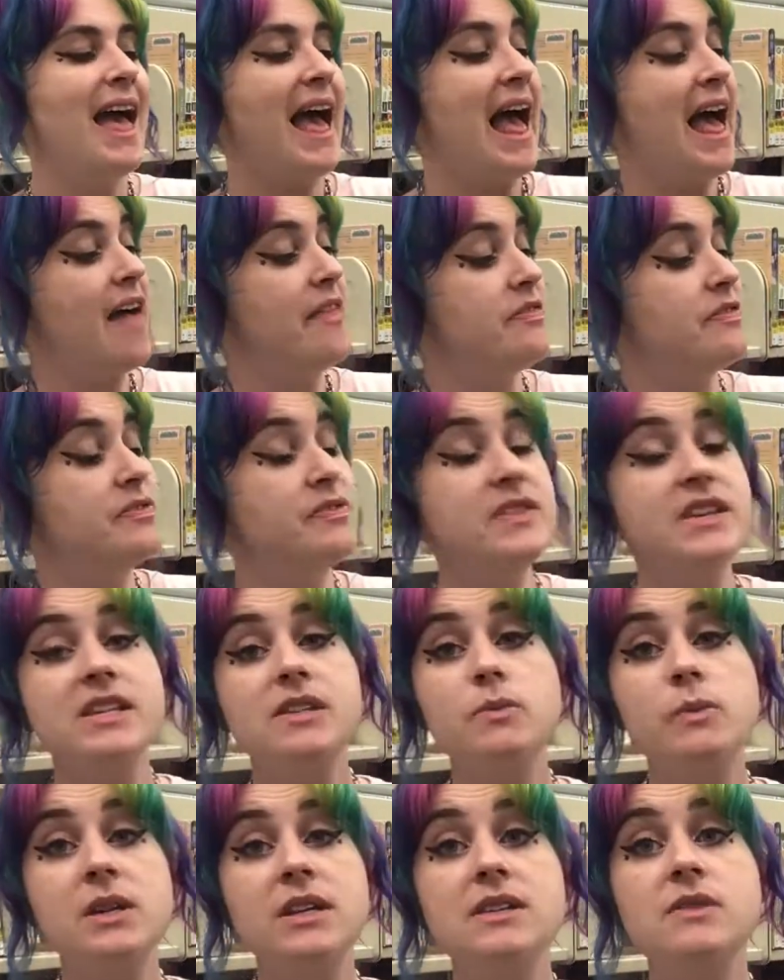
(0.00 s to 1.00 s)
And
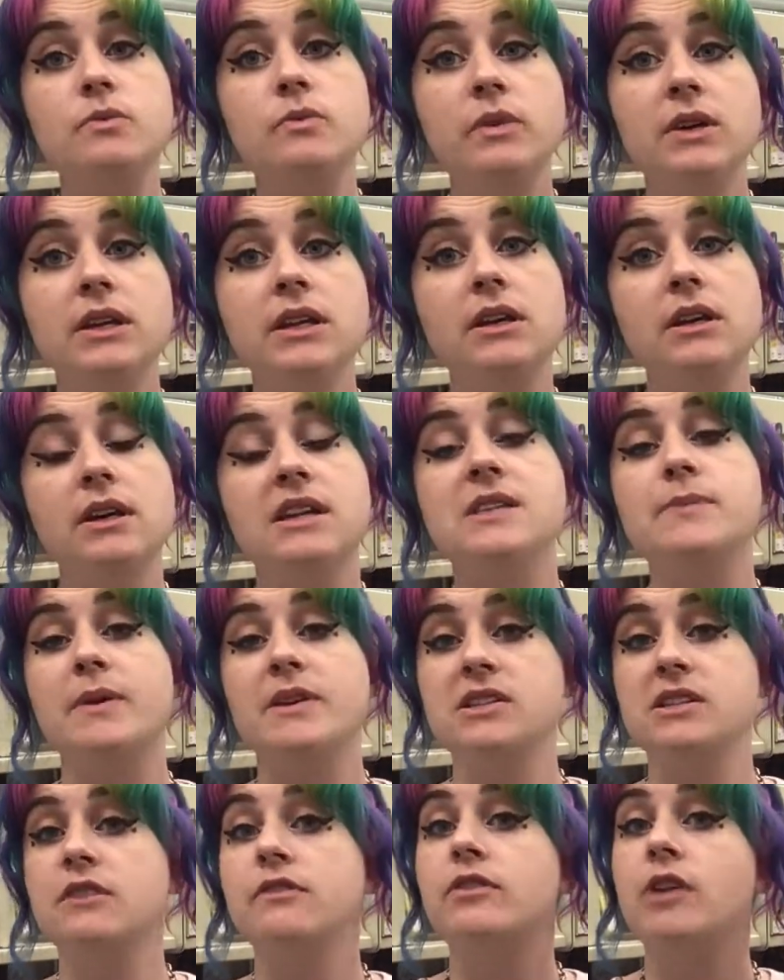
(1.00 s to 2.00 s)
this one is really good,
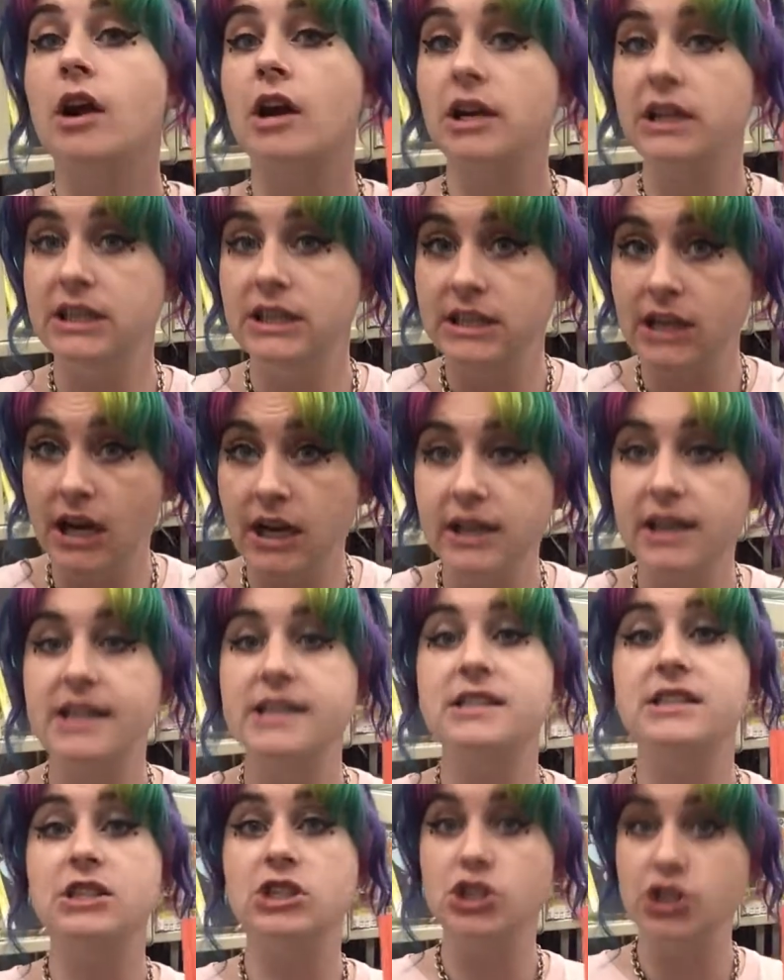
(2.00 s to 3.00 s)
especially for our
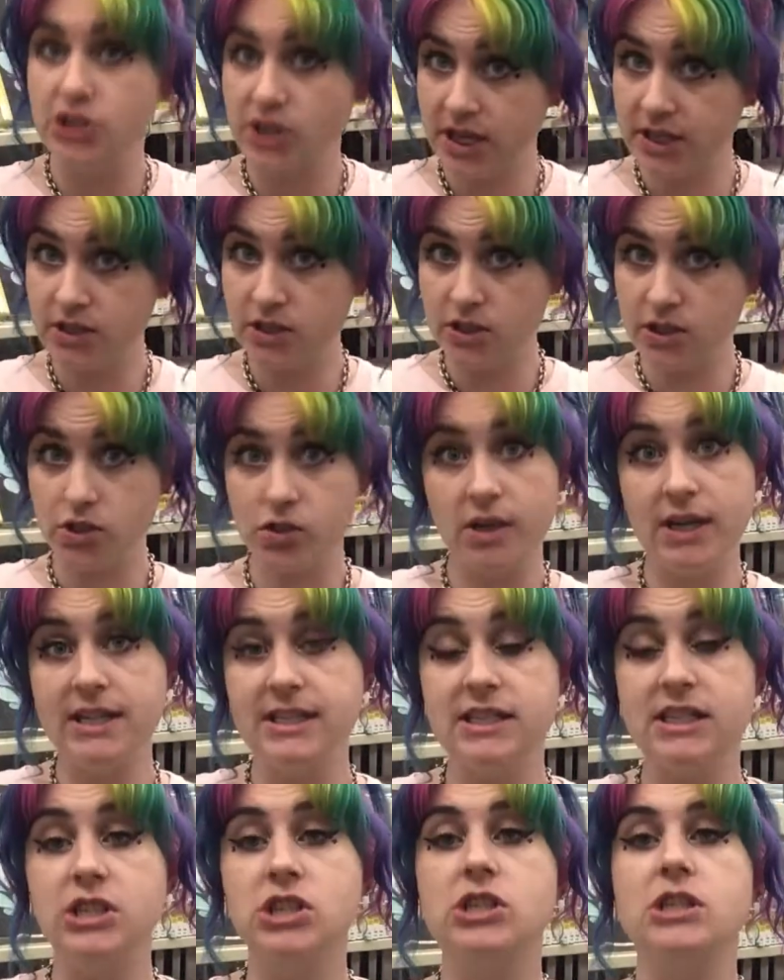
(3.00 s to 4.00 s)
youngest, just
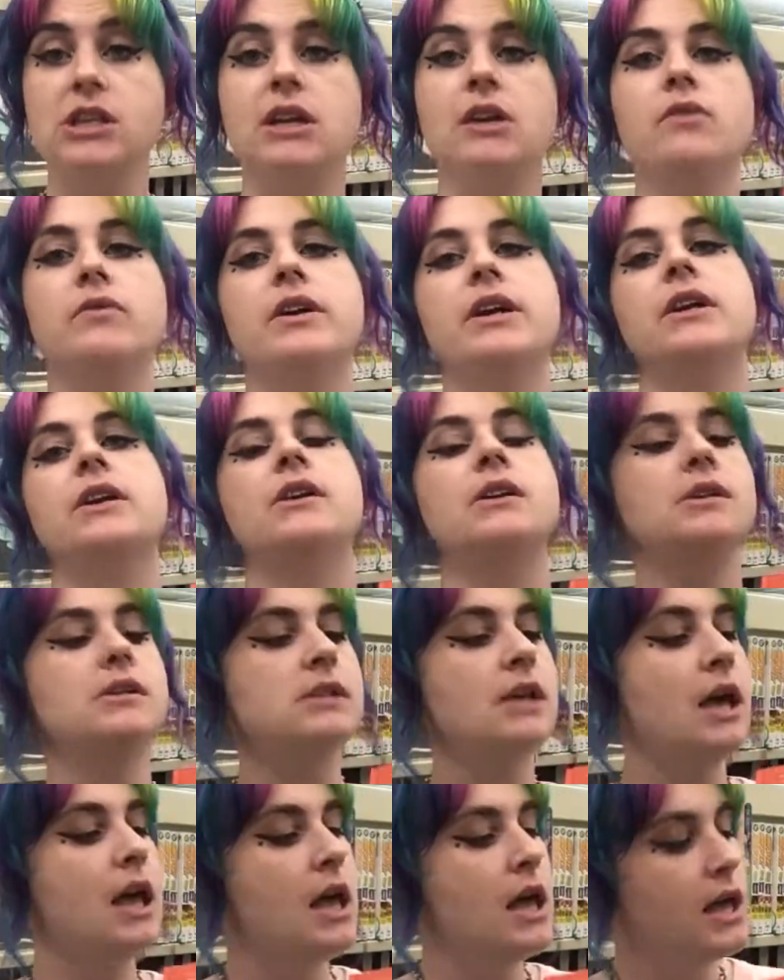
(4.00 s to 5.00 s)
transitioning
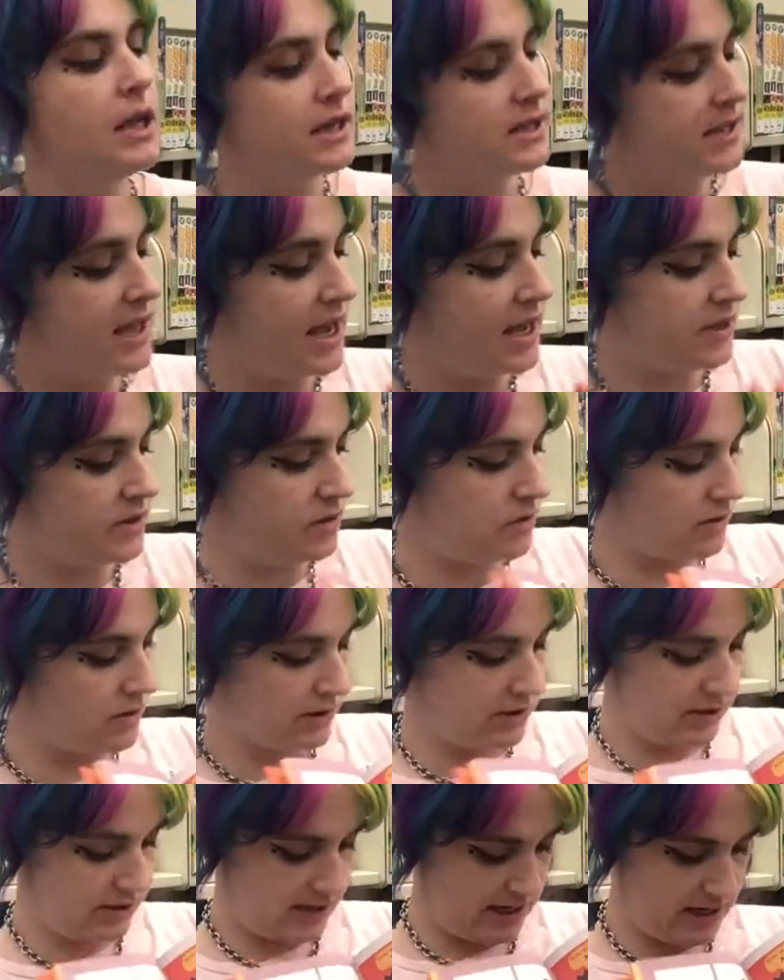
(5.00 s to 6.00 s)
readers, because as you'll
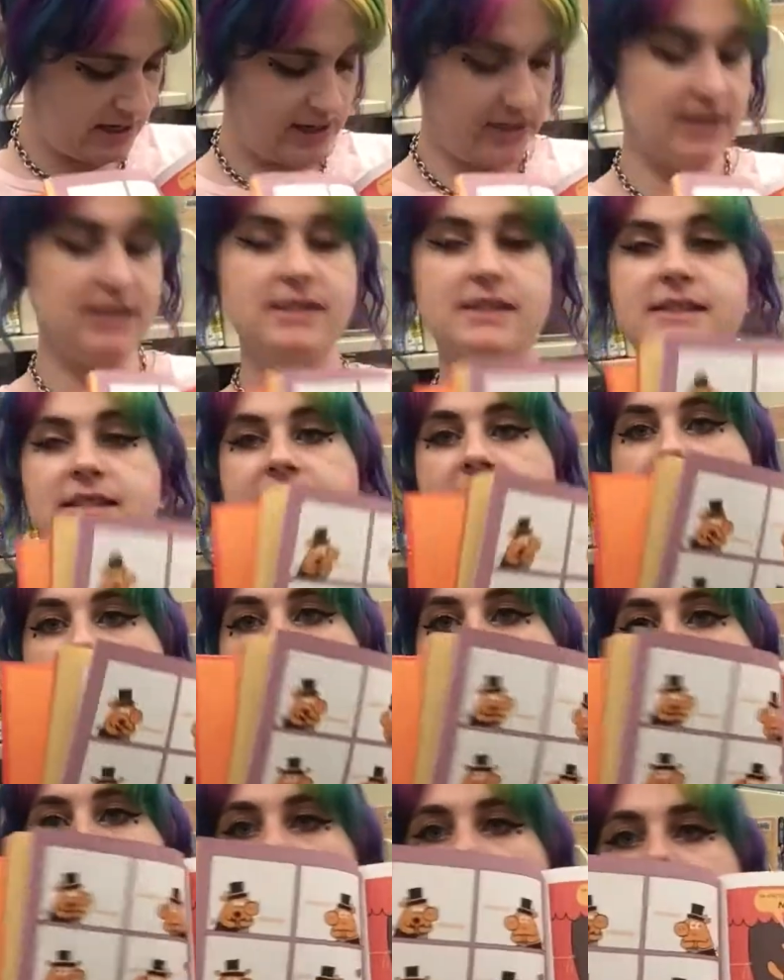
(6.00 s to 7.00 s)
see
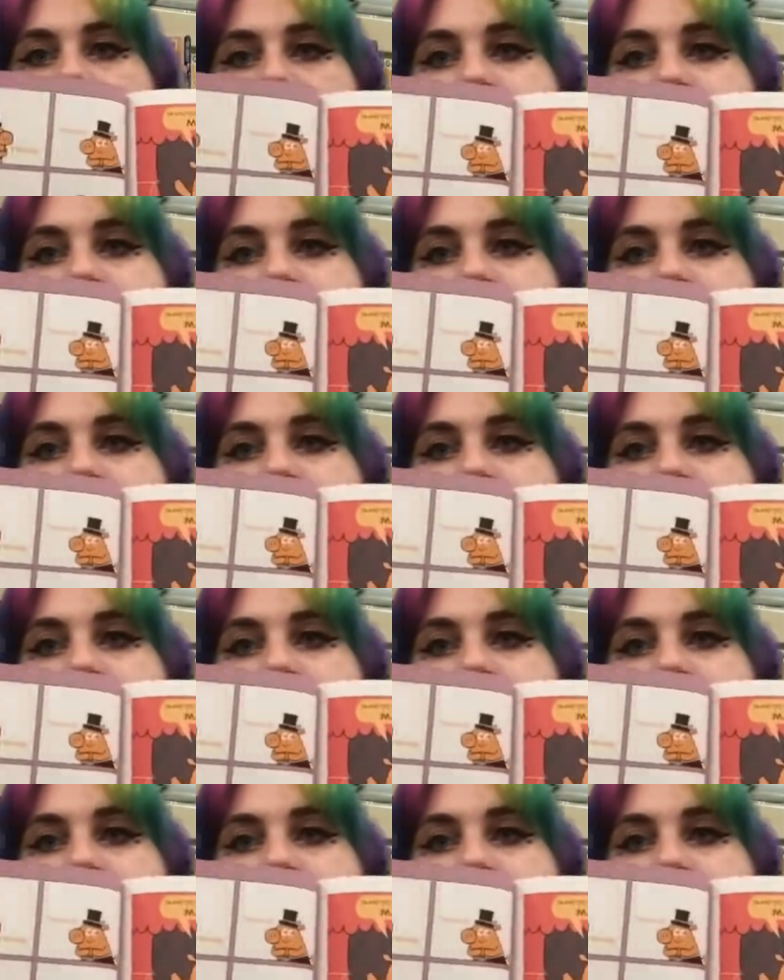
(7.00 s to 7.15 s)
inside,